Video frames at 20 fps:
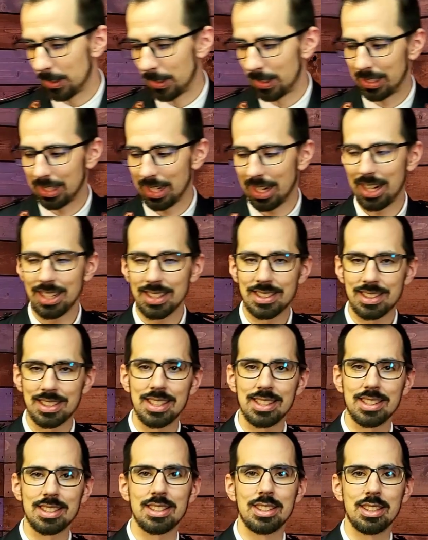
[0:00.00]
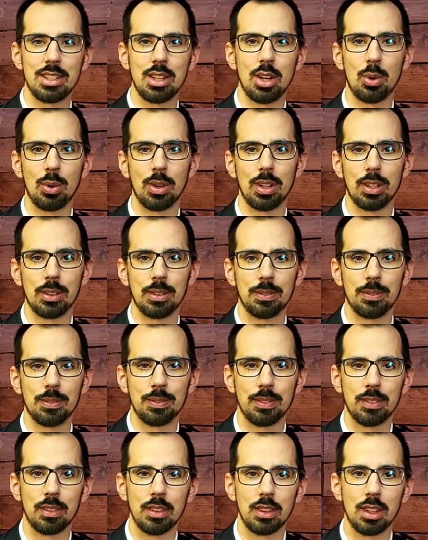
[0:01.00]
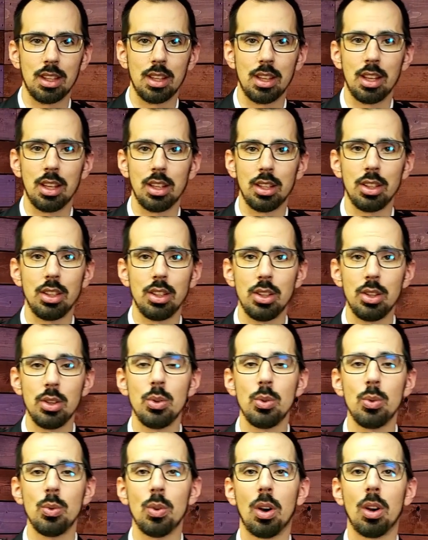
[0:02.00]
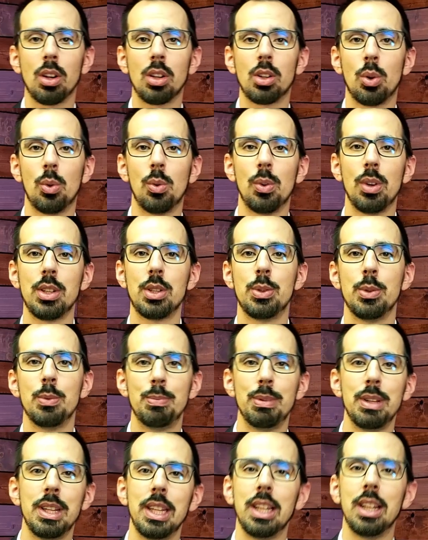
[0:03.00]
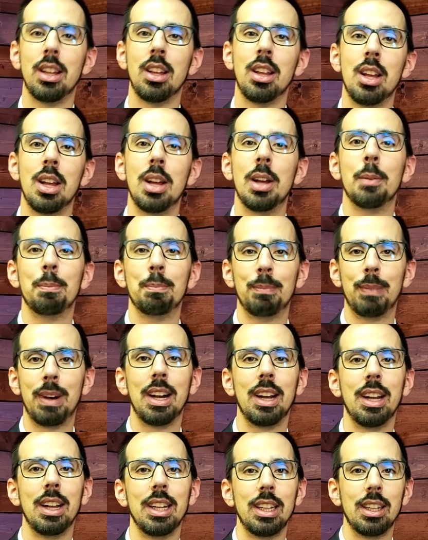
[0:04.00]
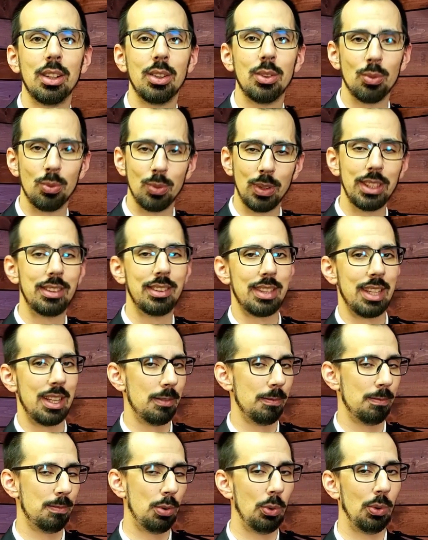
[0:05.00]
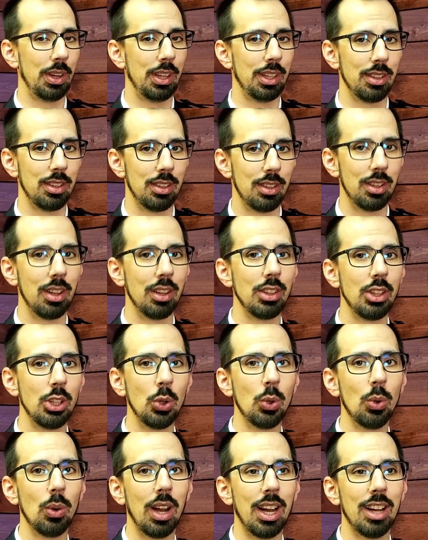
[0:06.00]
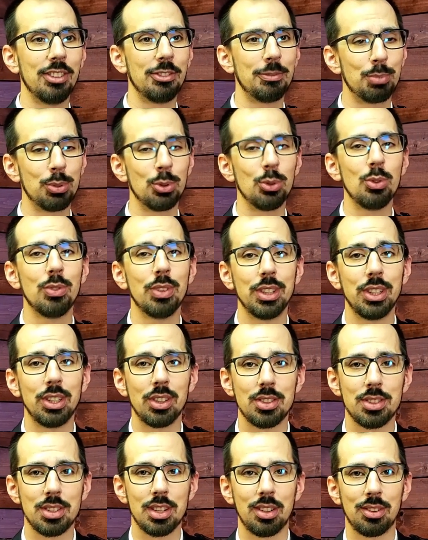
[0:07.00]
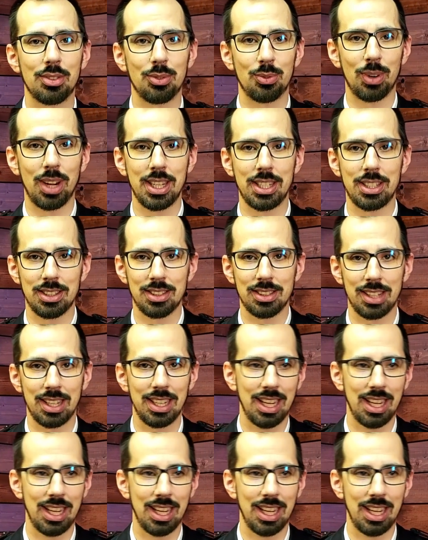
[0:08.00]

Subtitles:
God says to Noah, you are going to be my reset point. You have proven yourself righteous and